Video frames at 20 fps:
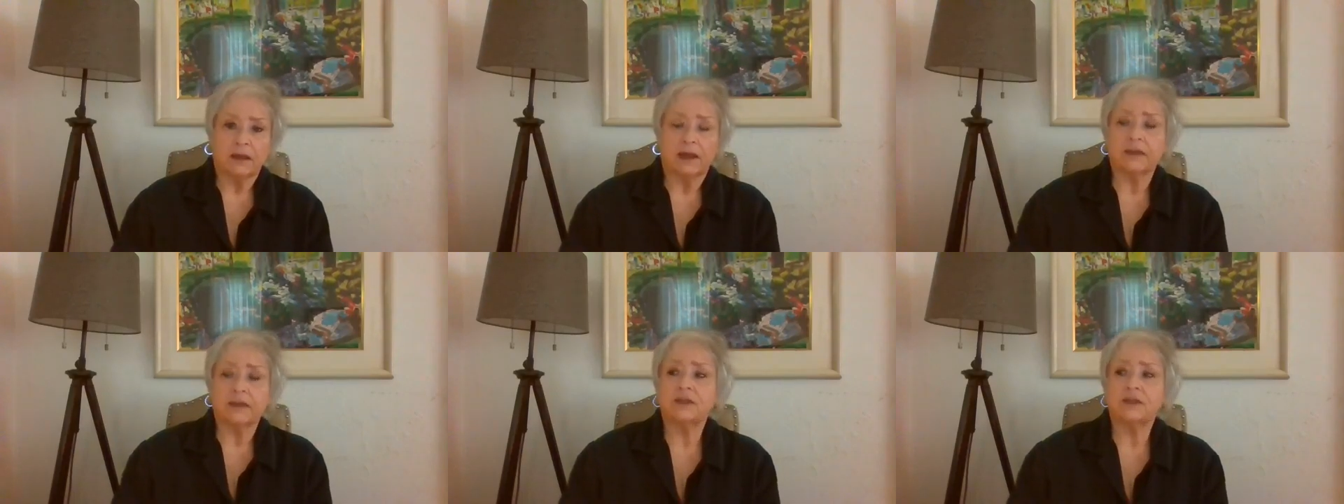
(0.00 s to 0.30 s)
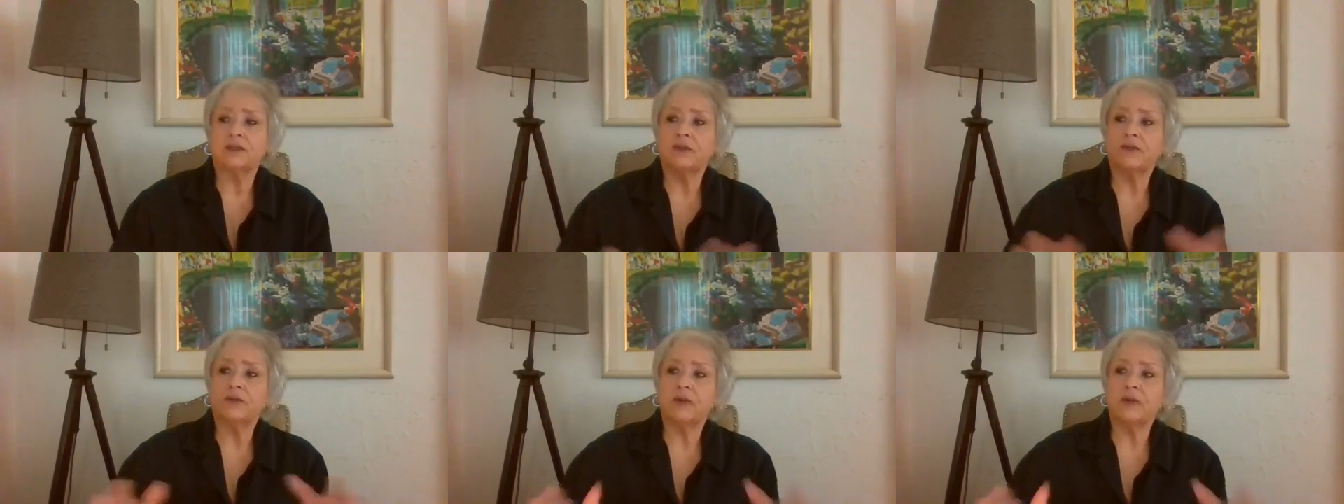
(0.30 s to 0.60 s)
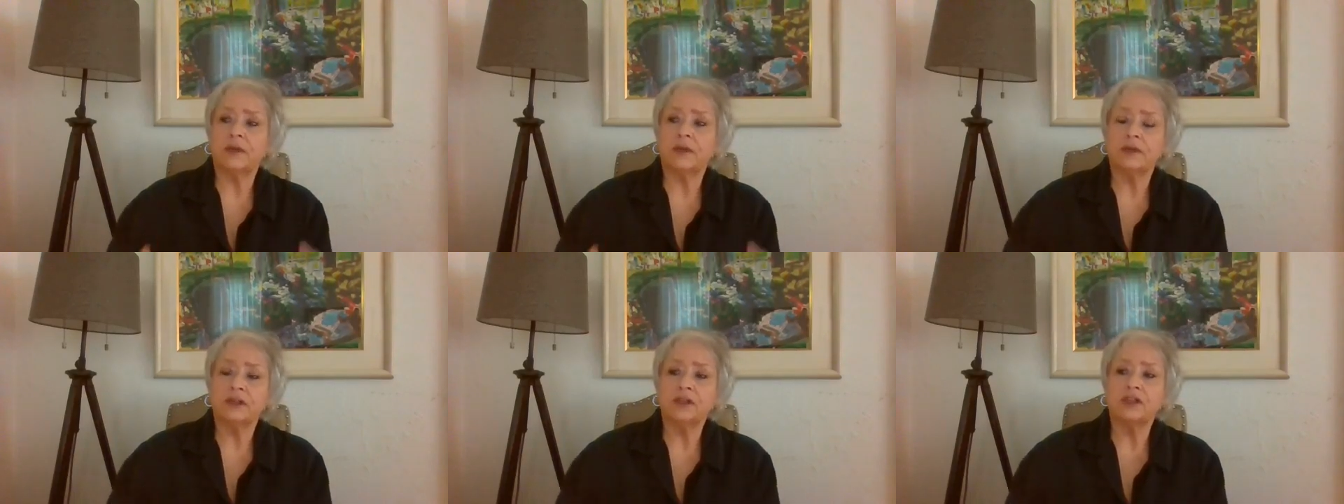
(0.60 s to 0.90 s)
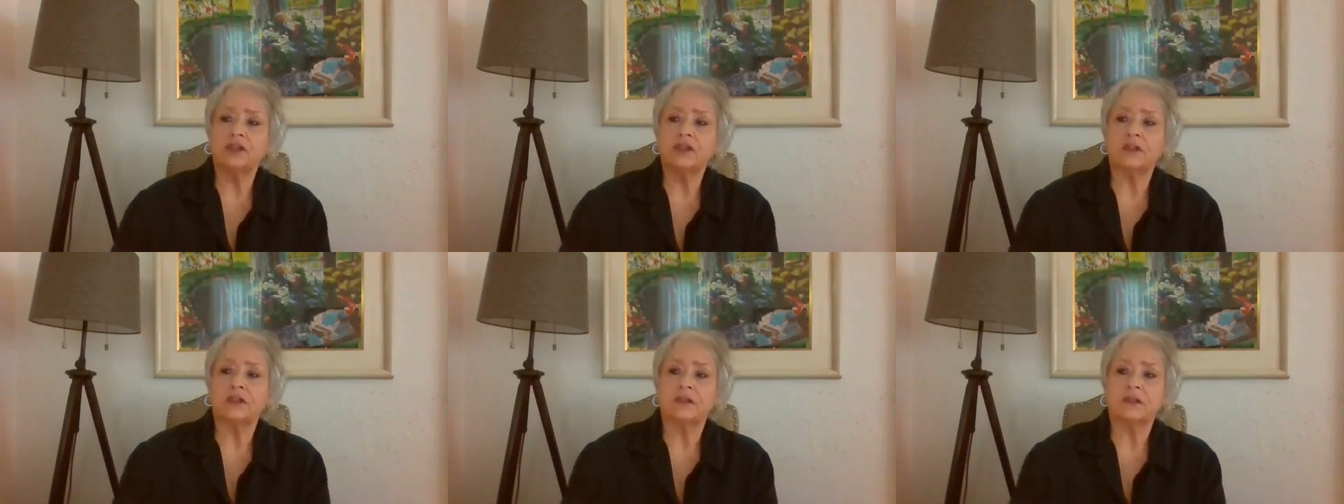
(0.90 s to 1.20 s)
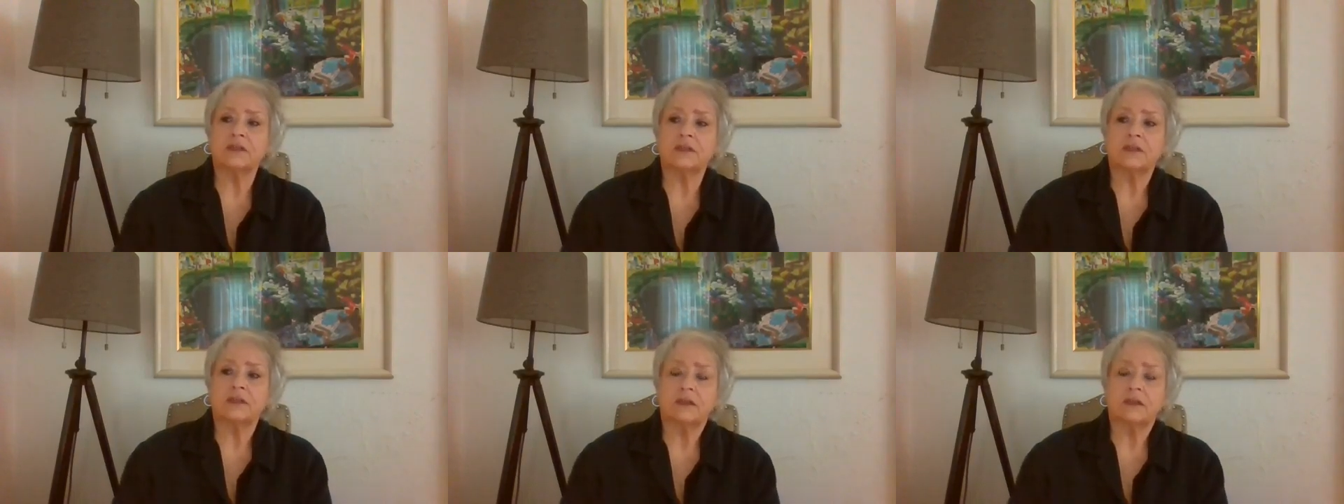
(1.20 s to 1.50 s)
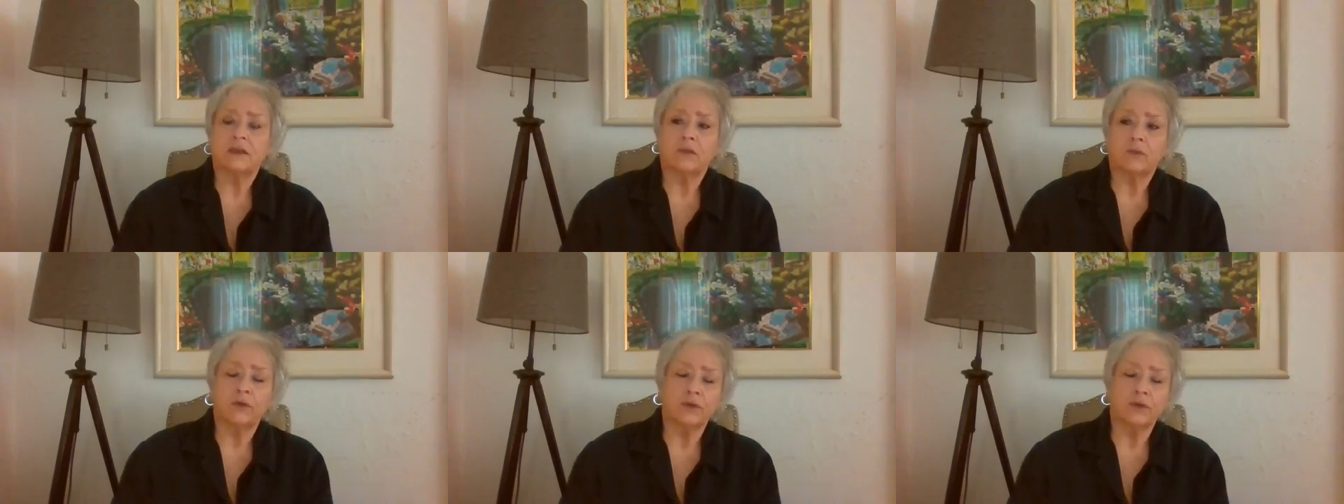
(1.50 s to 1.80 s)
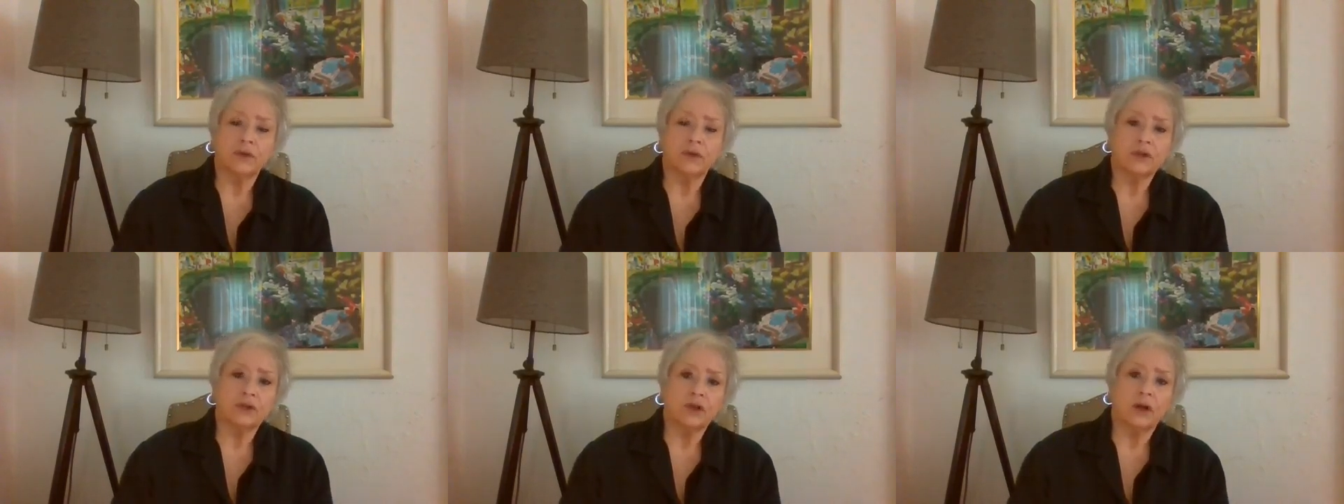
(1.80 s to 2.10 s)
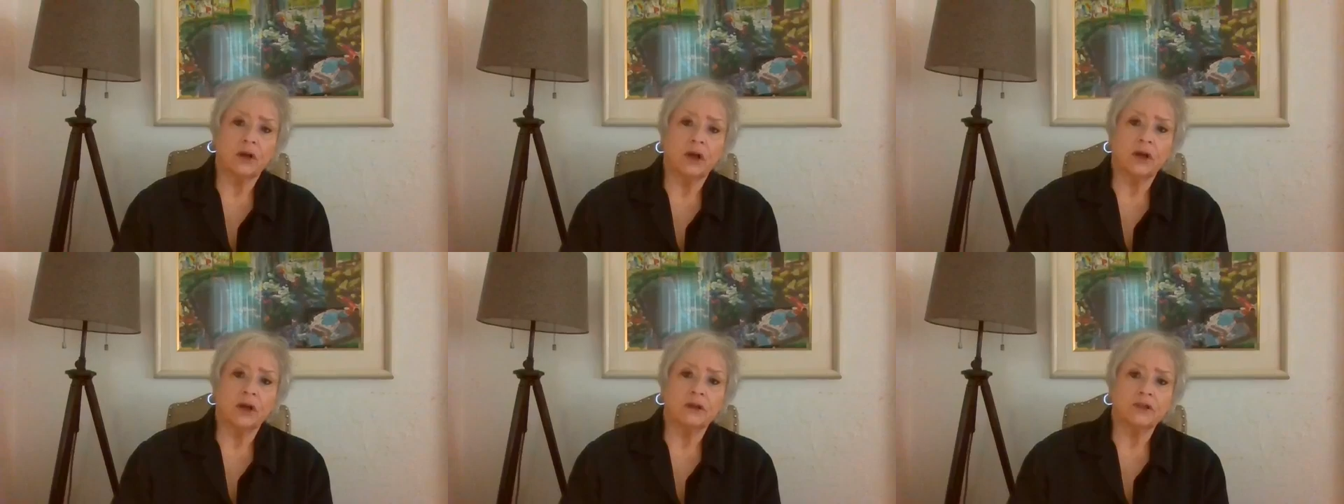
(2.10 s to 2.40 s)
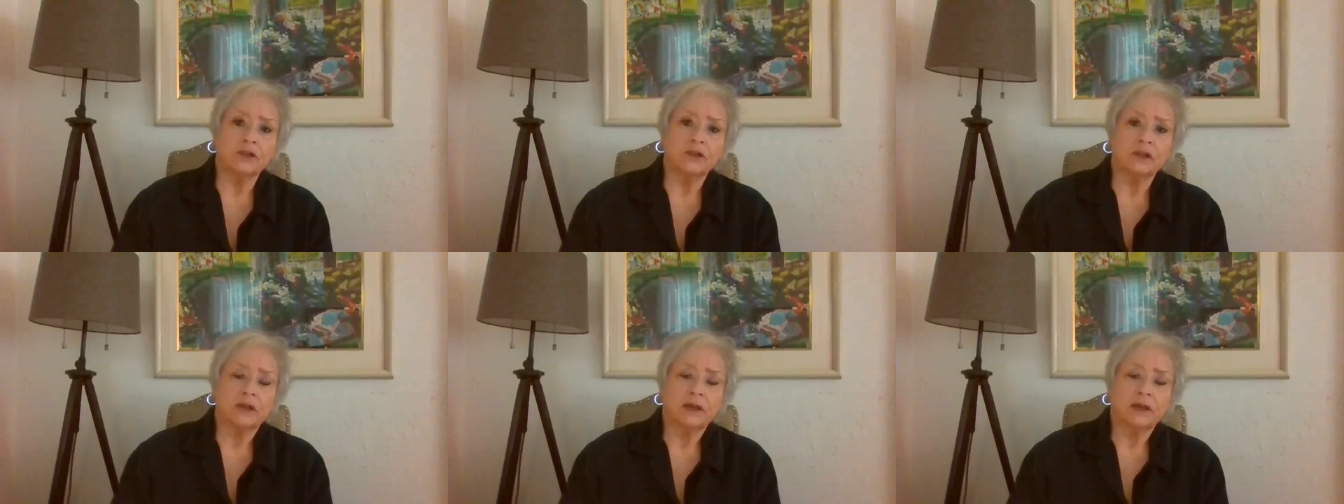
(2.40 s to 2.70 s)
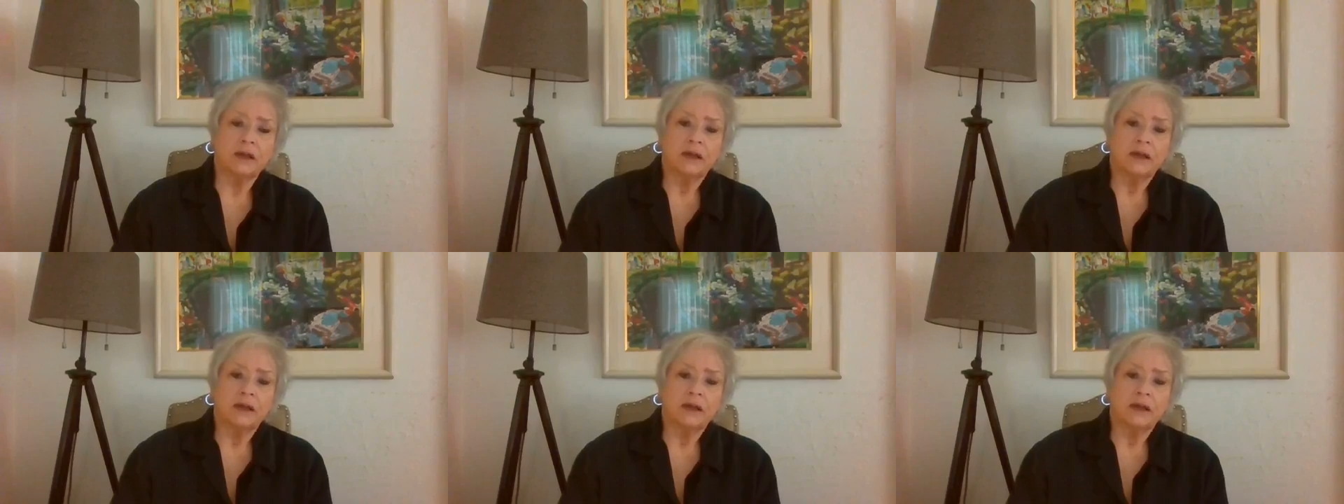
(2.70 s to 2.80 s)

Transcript: External conditions were in charge,